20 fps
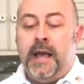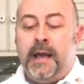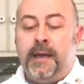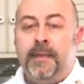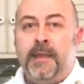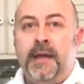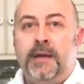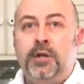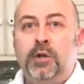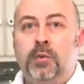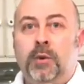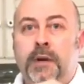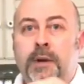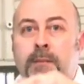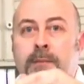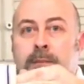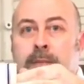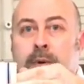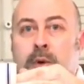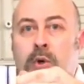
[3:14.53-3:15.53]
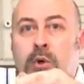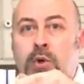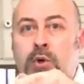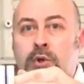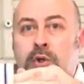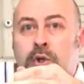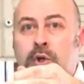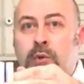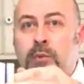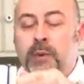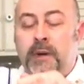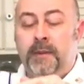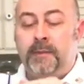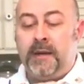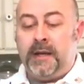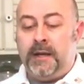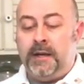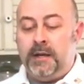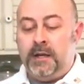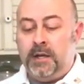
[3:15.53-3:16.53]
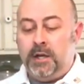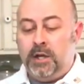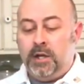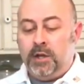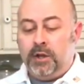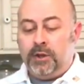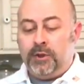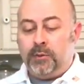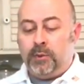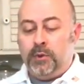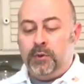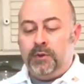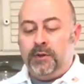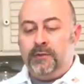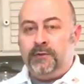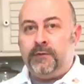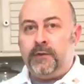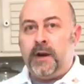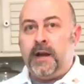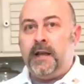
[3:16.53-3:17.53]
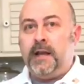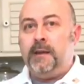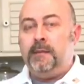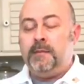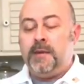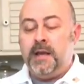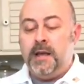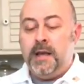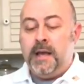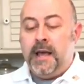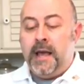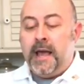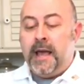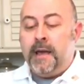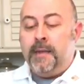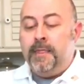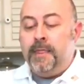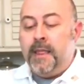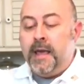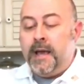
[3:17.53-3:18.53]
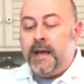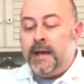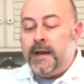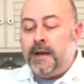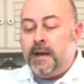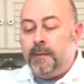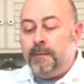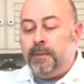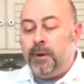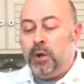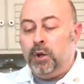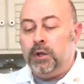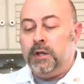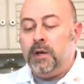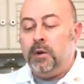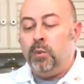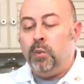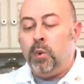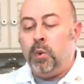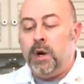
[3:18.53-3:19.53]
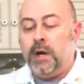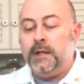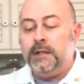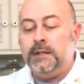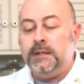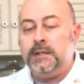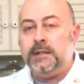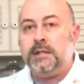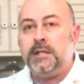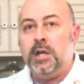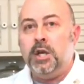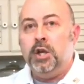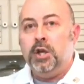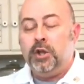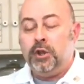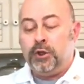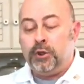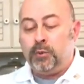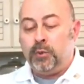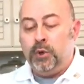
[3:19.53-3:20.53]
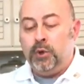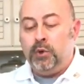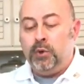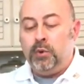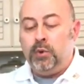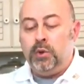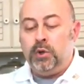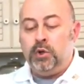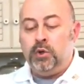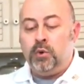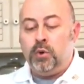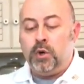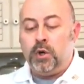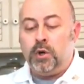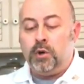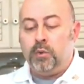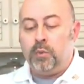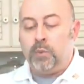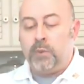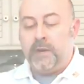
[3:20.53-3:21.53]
And then you wanna pull your ribbon through the frame and then pull it once through your